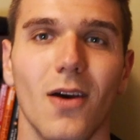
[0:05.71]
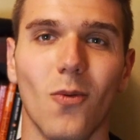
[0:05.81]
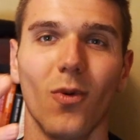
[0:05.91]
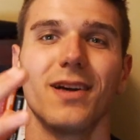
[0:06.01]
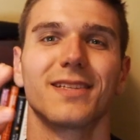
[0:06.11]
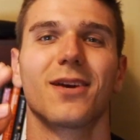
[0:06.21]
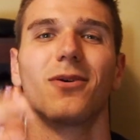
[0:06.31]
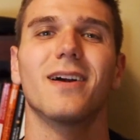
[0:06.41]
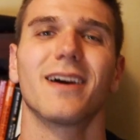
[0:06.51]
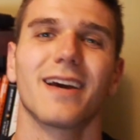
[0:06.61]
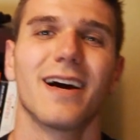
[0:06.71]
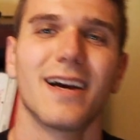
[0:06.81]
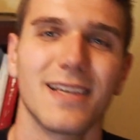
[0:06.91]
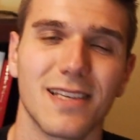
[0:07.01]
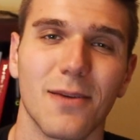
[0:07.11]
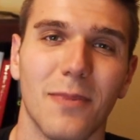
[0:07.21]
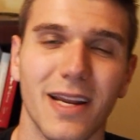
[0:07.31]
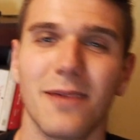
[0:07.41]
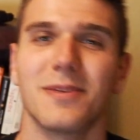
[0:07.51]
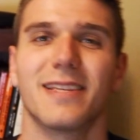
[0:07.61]
What is going on, guys? My
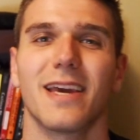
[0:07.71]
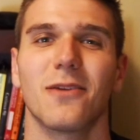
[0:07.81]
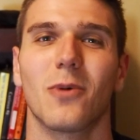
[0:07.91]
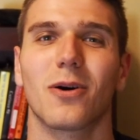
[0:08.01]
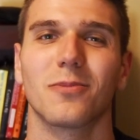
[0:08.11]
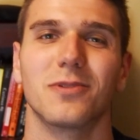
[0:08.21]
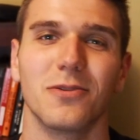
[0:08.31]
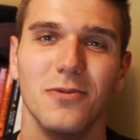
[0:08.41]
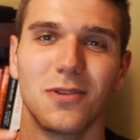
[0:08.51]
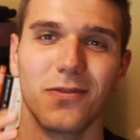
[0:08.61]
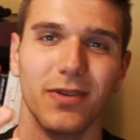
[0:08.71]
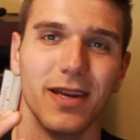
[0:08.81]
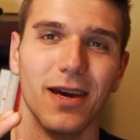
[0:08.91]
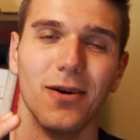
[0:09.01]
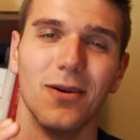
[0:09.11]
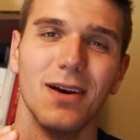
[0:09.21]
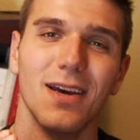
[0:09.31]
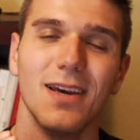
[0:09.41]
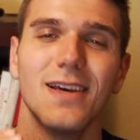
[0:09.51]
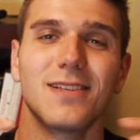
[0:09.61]
name is Dane. Welcome to the video.
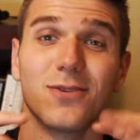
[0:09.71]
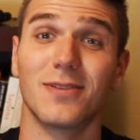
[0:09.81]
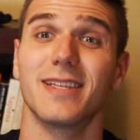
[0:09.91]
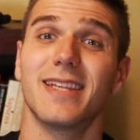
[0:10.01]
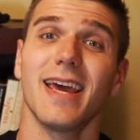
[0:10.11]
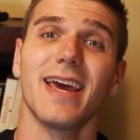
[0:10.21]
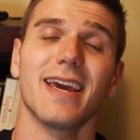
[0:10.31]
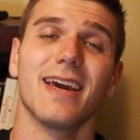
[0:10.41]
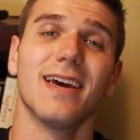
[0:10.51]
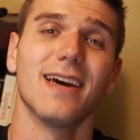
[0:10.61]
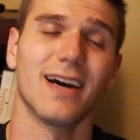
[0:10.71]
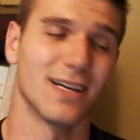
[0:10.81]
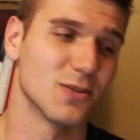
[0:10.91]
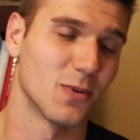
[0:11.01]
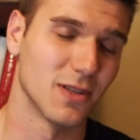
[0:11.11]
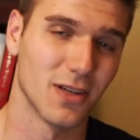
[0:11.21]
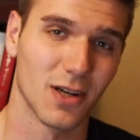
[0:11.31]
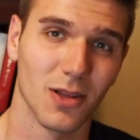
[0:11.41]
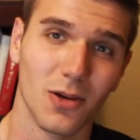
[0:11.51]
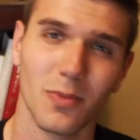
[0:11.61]
So today I just want to talk a
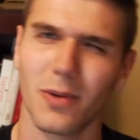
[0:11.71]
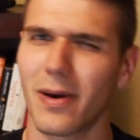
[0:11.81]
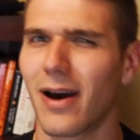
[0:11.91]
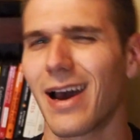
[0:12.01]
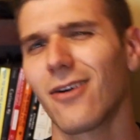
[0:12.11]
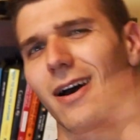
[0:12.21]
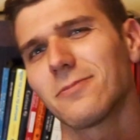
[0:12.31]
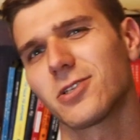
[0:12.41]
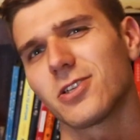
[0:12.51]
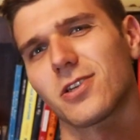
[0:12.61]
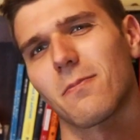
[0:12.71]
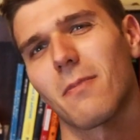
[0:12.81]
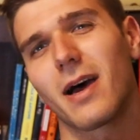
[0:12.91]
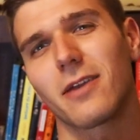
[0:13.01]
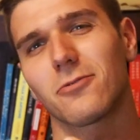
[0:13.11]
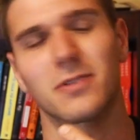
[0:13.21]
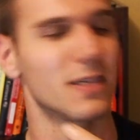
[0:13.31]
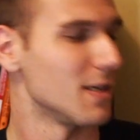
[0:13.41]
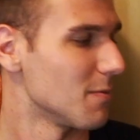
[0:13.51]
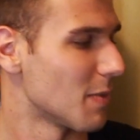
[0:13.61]
little bit about how I'm changing my
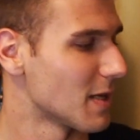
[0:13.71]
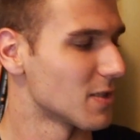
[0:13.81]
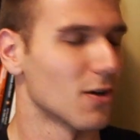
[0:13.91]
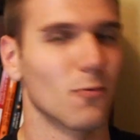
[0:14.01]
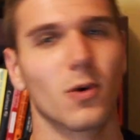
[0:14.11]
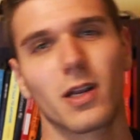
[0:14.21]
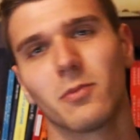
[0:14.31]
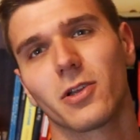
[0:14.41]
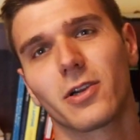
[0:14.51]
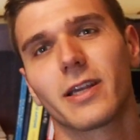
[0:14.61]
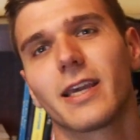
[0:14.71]
routine based on what I'm learning